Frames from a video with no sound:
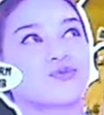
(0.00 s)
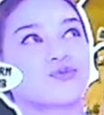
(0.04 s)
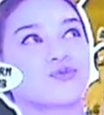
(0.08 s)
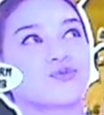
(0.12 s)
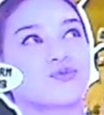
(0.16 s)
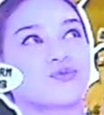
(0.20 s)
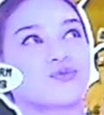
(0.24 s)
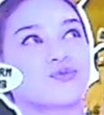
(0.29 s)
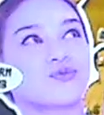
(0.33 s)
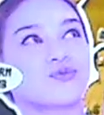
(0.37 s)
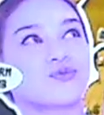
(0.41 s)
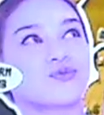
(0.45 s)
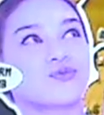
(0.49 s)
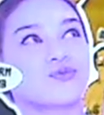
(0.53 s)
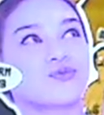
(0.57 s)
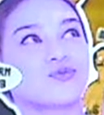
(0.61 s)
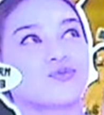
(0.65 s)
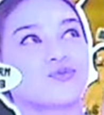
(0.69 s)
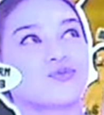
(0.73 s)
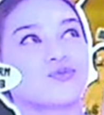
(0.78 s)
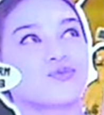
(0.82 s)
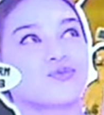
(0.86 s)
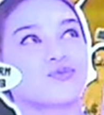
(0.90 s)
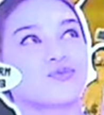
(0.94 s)

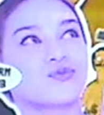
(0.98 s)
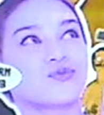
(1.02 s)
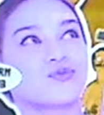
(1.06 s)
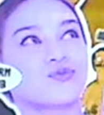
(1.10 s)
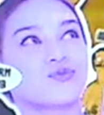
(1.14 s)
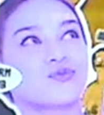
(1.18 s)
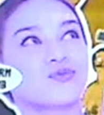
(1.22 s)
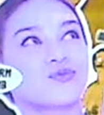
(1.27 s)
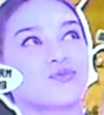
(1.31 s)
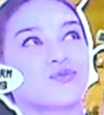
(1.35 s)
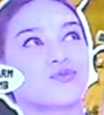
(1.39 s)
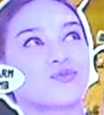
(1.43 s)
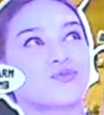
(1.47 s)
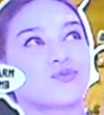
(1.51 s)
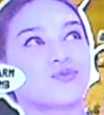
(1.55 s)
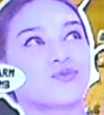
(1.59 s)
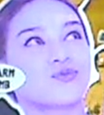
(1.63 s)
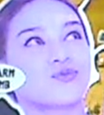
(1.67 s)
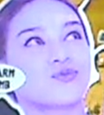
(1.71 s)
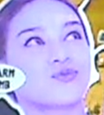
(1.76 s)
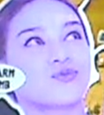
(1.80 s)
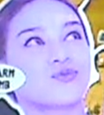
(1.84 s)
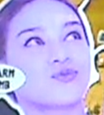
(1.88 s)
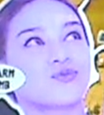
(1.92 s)

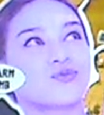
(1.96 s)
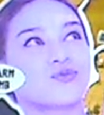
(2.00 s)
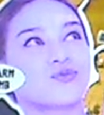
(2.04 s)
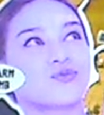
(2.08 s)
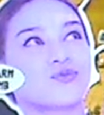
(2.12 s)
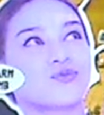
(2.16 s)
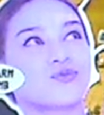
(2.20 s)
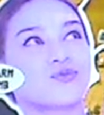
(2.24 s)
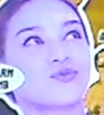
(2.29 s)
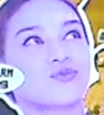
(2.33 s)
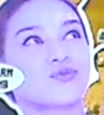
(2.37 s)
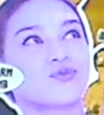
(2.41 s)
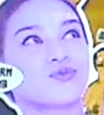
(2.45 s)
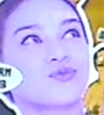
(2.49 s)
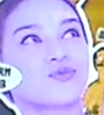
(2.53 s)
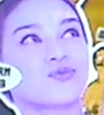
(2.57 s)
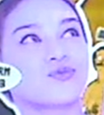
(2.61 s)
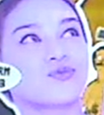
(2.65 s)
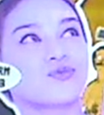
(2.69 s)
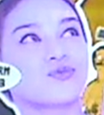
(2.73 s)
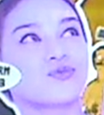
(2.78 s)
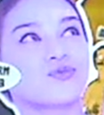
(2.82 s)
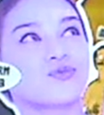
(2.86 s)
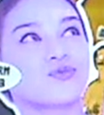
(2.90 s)

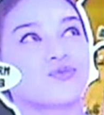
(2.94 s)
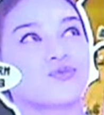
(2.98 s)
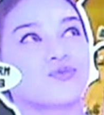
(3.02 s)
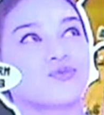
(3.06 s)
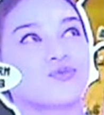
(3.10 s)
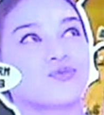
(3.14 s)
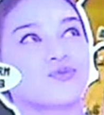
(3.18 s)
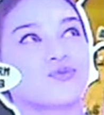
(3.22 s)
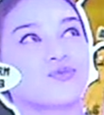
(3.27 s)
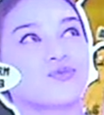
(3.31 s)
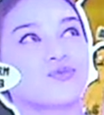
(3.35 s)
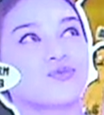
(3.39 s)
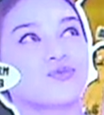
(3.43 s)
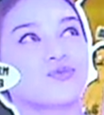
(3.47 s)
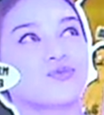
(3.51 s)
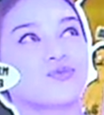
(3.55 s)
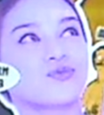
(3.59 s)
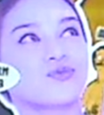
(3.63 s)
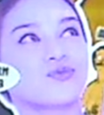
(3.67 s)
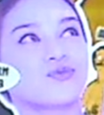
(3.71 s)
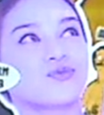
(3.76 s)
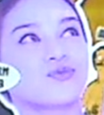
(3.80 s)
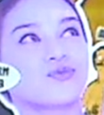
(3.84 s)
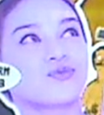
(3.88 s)

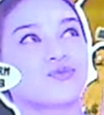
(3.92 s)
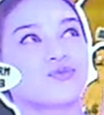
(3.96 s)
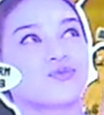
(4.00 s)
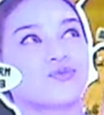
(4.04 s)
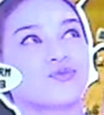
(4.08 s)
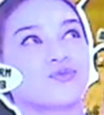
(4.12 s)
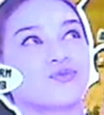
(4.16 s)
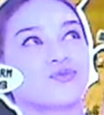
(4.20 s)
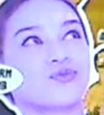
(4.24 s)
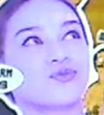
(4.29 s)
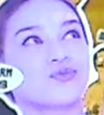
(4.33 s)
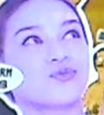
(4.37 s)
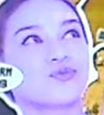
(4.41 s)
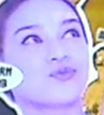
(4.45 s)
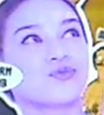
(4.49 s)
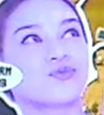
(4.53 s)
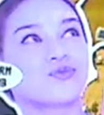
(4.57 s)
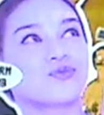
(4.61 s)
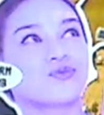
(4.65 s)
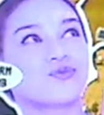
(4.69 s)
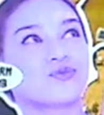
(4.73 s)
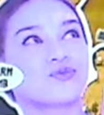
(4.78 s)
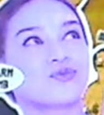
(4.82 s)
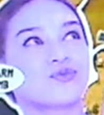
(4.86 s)

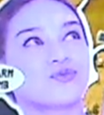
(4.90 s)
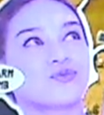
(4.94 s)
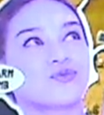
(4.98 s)
(silent)